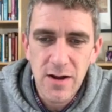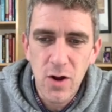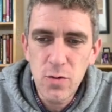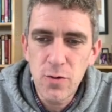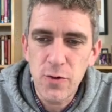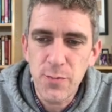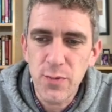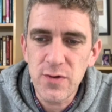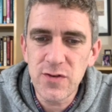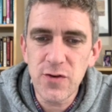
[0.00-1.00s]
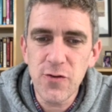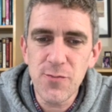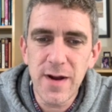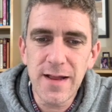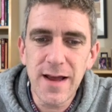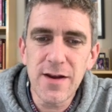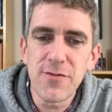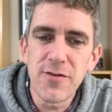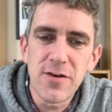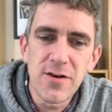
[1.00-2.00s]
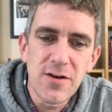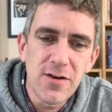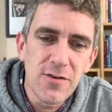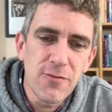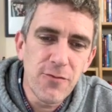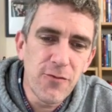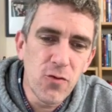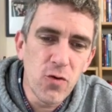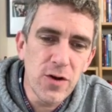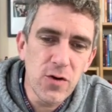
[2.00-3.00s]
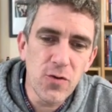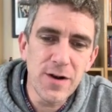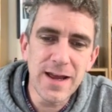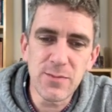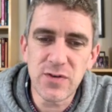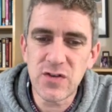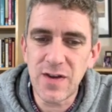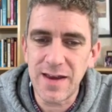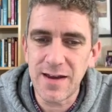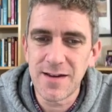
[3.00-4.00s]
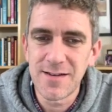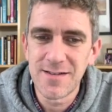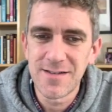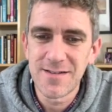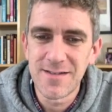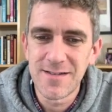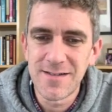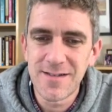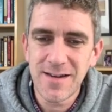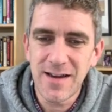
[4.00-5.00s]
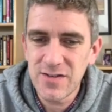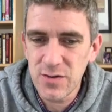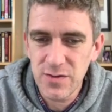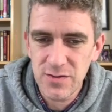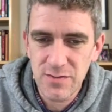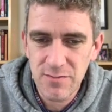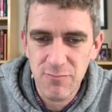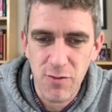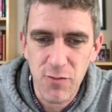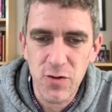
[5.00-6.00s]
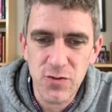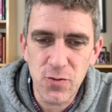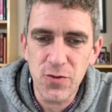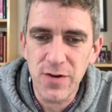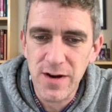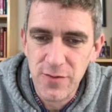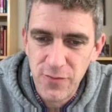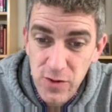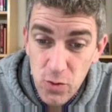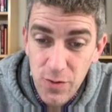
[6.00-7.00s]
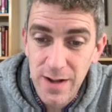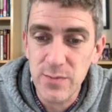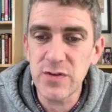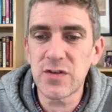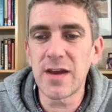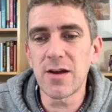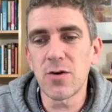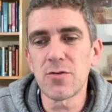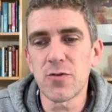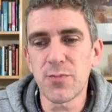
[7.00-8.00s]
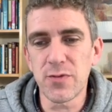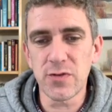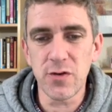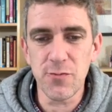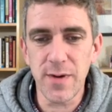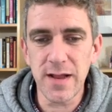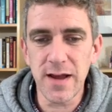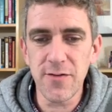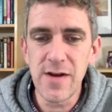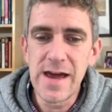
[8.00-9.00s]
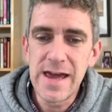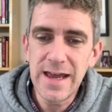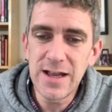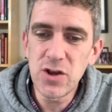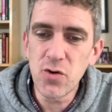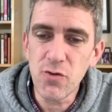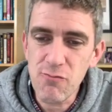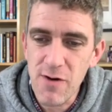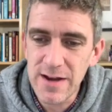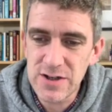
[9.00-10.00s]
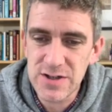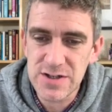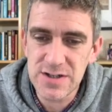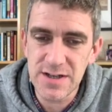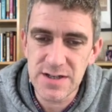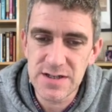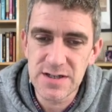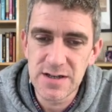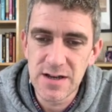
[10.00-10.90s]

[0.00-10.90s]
"O Lord, preserve my life for your name's sake." Okay, so it's reversed order here. "For your name's sake, O Lord, preserve my life. In your righteousness,